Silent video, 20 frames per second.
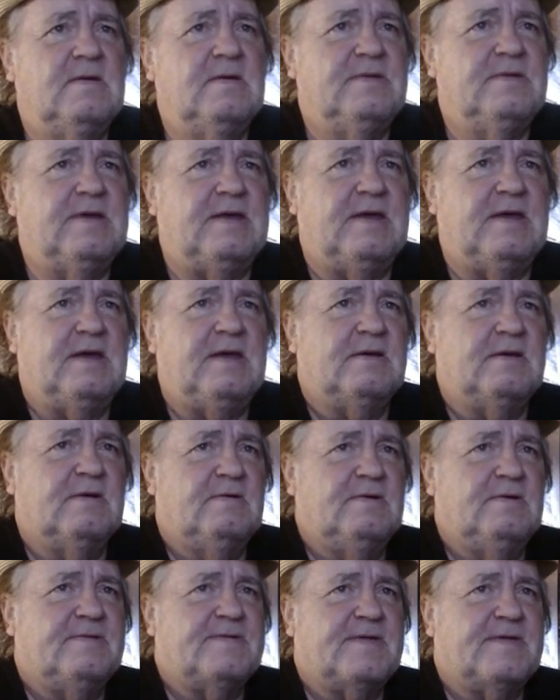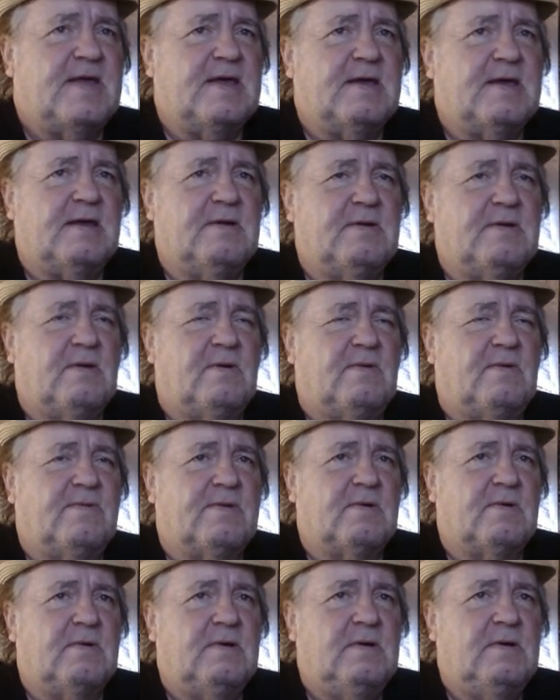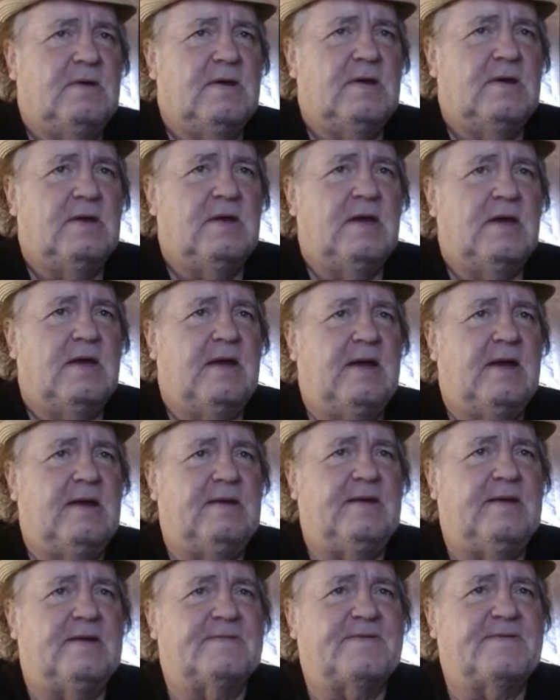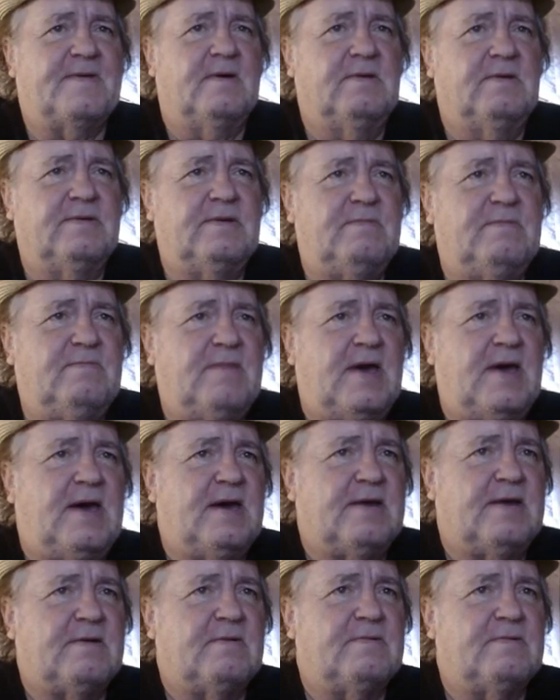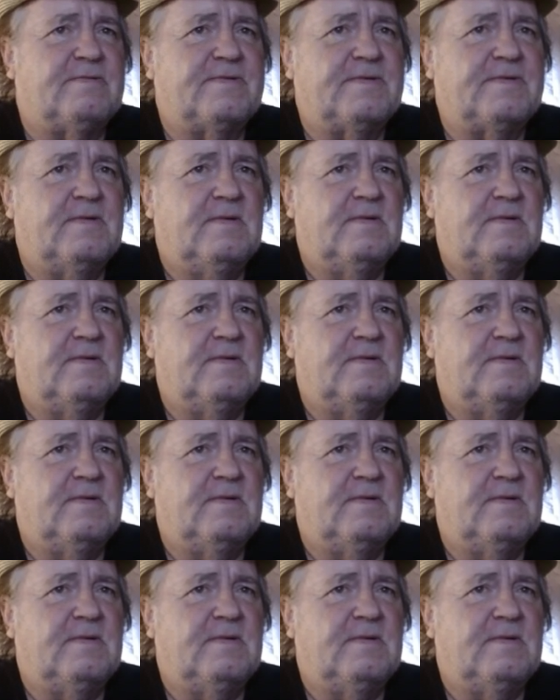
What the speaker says: The ego is taken over, and that's all that matters.